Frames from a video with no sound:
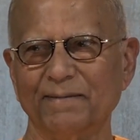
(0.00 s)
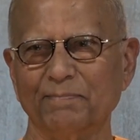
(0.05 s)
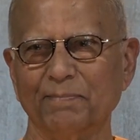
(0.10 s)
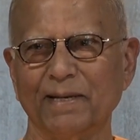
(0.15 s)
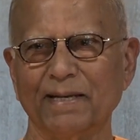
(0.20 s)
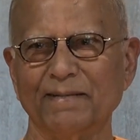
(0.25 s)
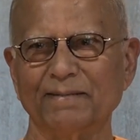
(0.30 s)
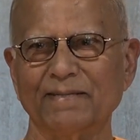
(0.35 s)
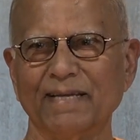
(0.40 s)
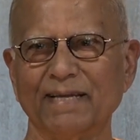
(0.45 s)

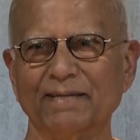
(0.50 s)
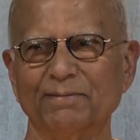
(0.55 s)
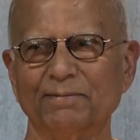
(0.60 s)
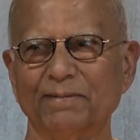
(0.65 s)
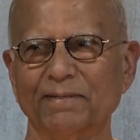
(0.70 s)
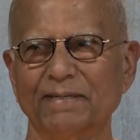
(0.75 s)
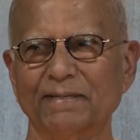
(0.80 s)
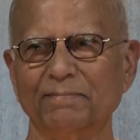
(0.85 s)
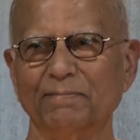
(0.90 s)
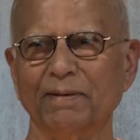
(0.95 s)
But as I
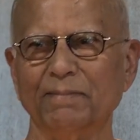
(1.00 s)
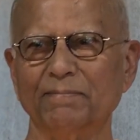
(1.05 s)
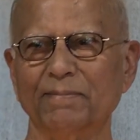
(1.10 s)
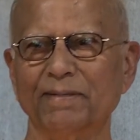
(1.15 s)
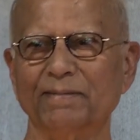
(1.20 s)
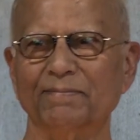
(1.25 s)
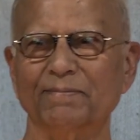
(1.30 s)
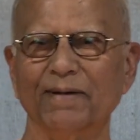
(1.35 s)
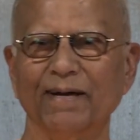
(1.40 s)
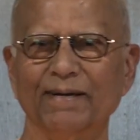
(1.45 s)

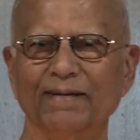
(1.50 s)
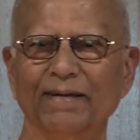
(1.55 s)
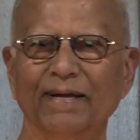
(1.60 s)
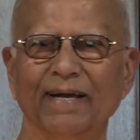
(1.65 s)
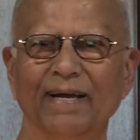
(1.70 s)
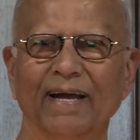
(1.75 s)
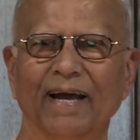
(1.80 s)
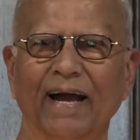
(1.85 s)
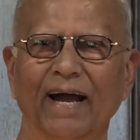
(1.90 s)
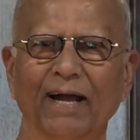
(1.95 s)
remember I,
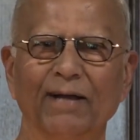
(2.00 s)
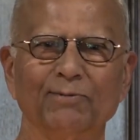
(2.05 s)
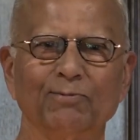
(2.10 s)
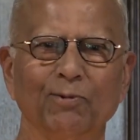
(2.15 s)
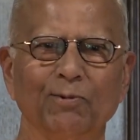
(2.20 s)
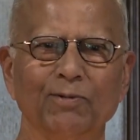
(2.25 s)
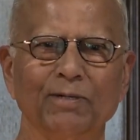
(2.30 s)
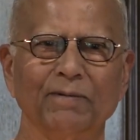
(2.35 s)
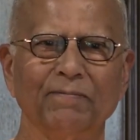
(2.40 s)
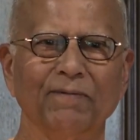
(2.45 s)
I
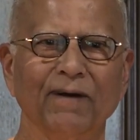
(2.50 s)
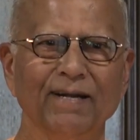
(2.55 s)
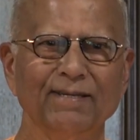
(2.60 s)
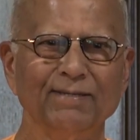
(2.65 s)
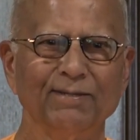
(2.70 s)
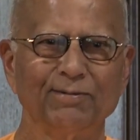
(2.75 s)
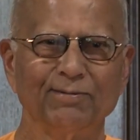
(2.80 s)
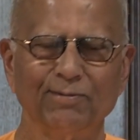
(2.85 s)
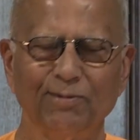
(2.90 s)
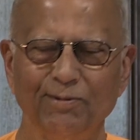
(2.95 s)
told a
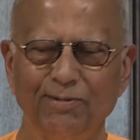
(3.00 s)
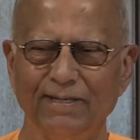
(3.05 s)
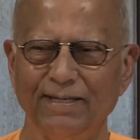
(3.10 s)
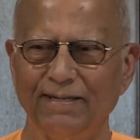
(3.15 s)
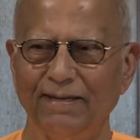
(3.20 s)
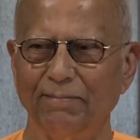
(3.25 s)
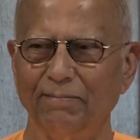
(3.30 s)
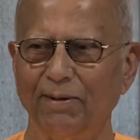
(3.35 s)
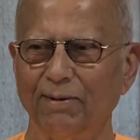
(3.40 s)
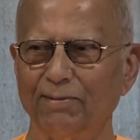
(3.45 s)
funny
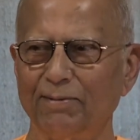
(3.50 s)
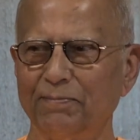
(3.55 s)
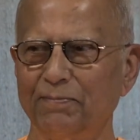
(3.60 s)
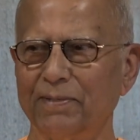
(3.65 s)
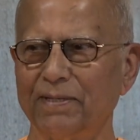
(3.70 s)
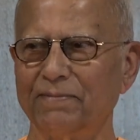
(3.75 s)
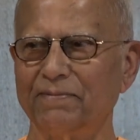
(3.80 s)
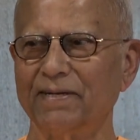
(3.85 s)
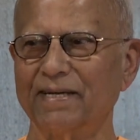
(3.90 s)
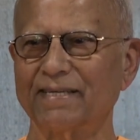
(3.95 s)
story about
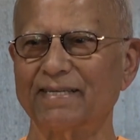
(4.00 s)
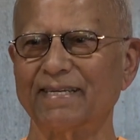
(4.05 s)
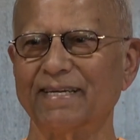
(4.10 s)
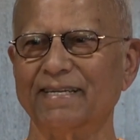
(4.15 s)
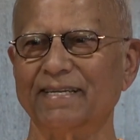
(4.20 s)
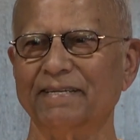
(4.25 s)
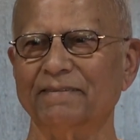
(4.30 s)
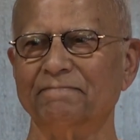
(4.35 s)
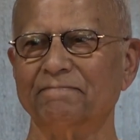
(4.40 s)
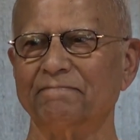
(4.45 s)

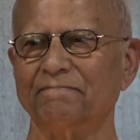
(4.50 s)
perfection.